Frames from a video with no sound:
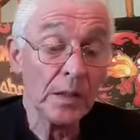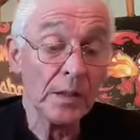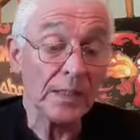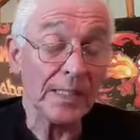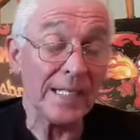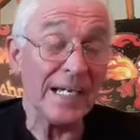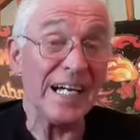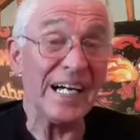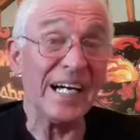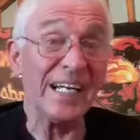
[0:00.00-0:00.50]

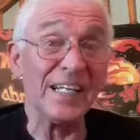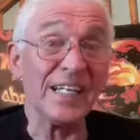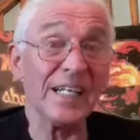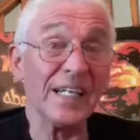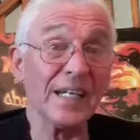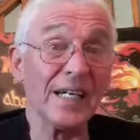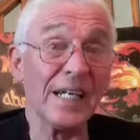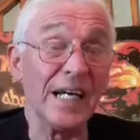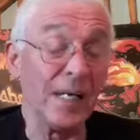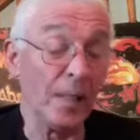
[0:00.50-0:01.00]

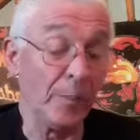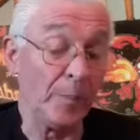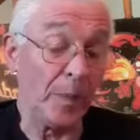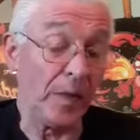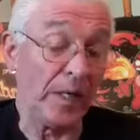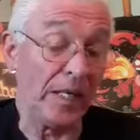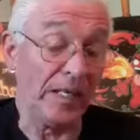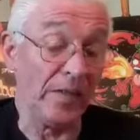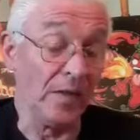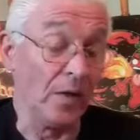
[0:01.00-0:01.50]
Garlic,
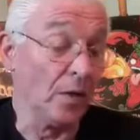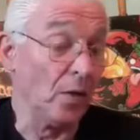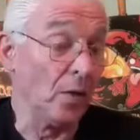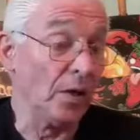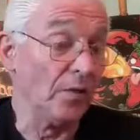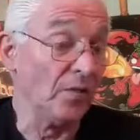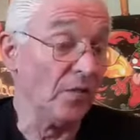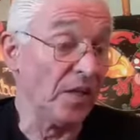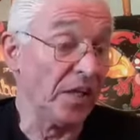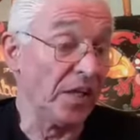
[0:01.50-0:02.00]
jalapeno
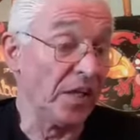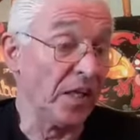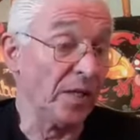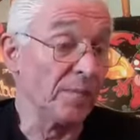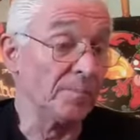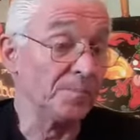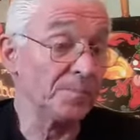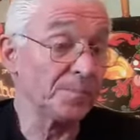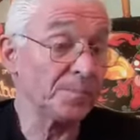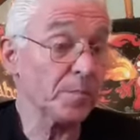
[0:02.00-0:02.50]
and vinegar.
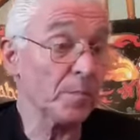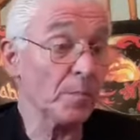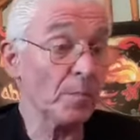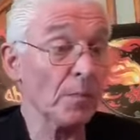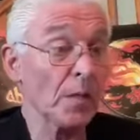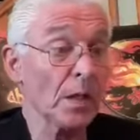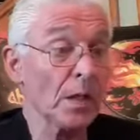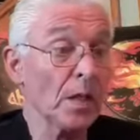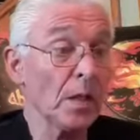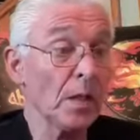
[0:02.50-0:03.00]

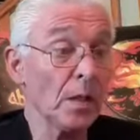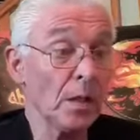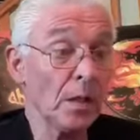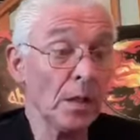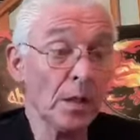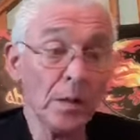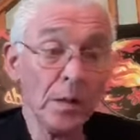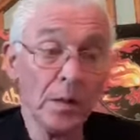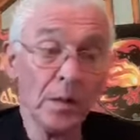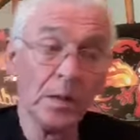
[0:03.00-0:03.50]

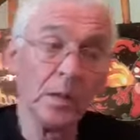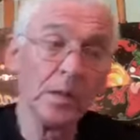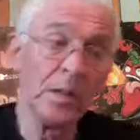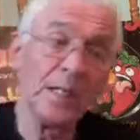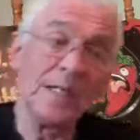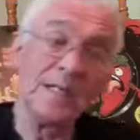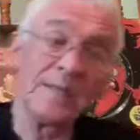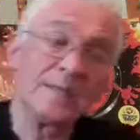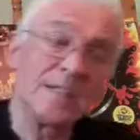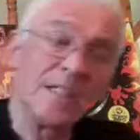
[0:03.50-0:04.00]

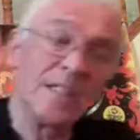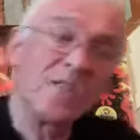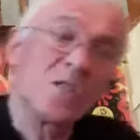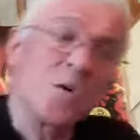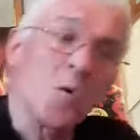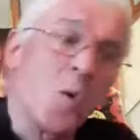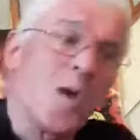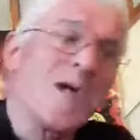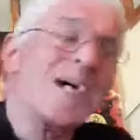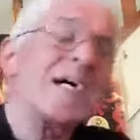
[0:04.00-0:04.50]
It is
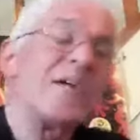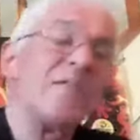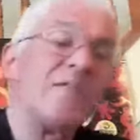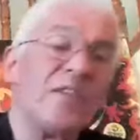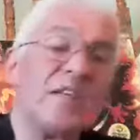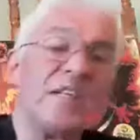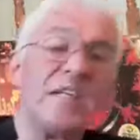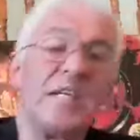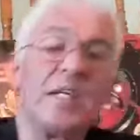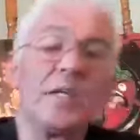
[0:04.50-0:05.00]
quite
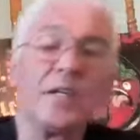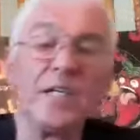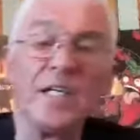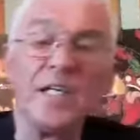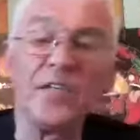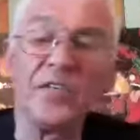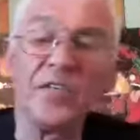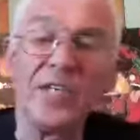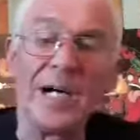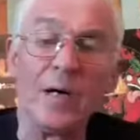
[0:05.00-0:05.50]
vinegary,
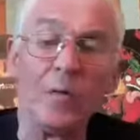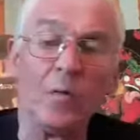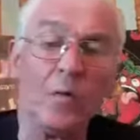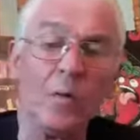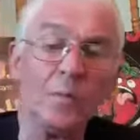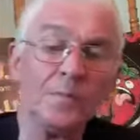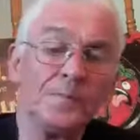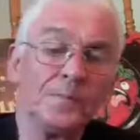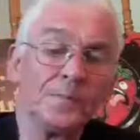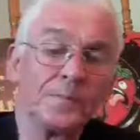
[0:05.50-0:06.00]
is that
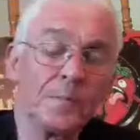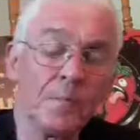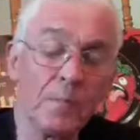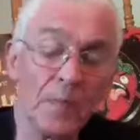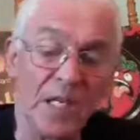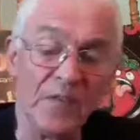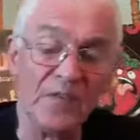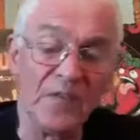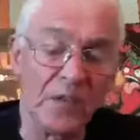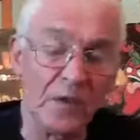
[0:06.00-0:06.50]
one.
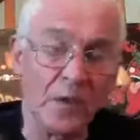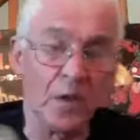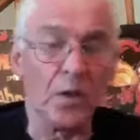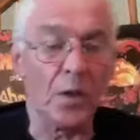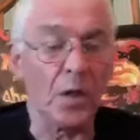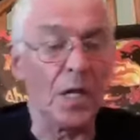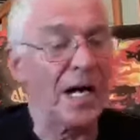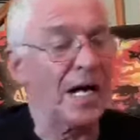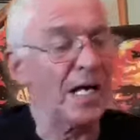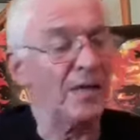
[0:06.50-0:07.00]
If you don't
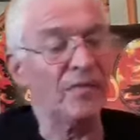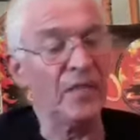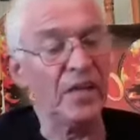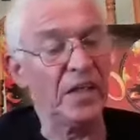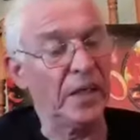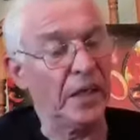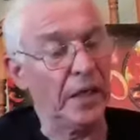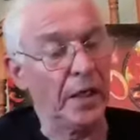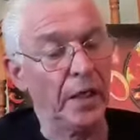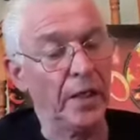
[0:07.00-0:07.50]
like
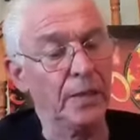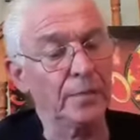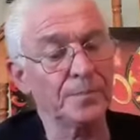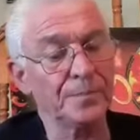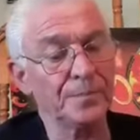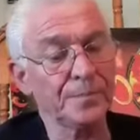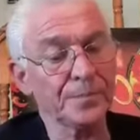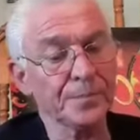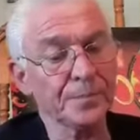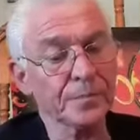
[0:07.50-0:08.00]
vinegar,
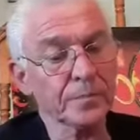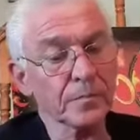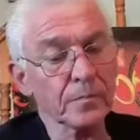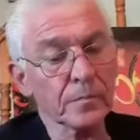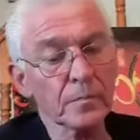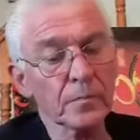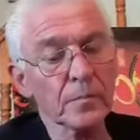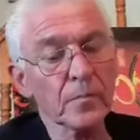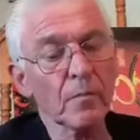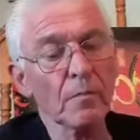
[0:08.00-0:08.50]

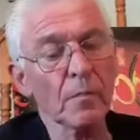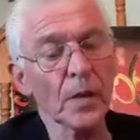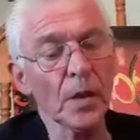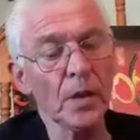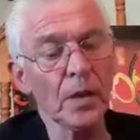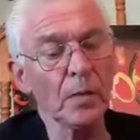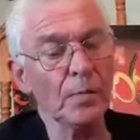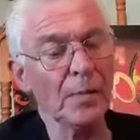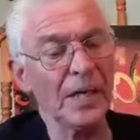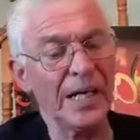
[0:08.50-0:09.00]

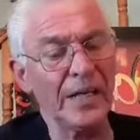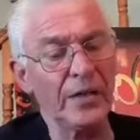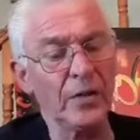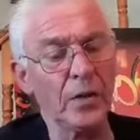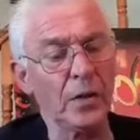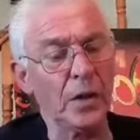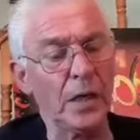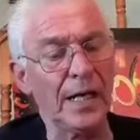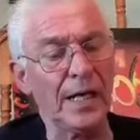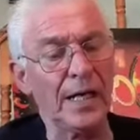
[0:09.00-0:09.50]
you might not
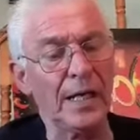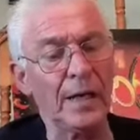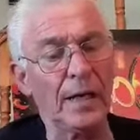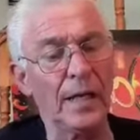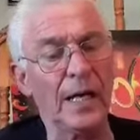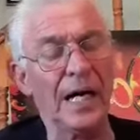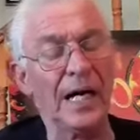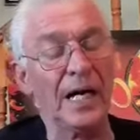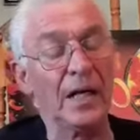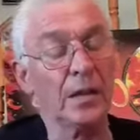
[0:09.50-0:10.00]
like
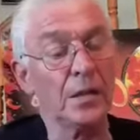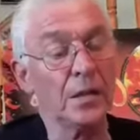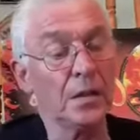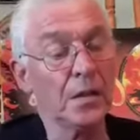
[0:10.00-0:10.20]
that.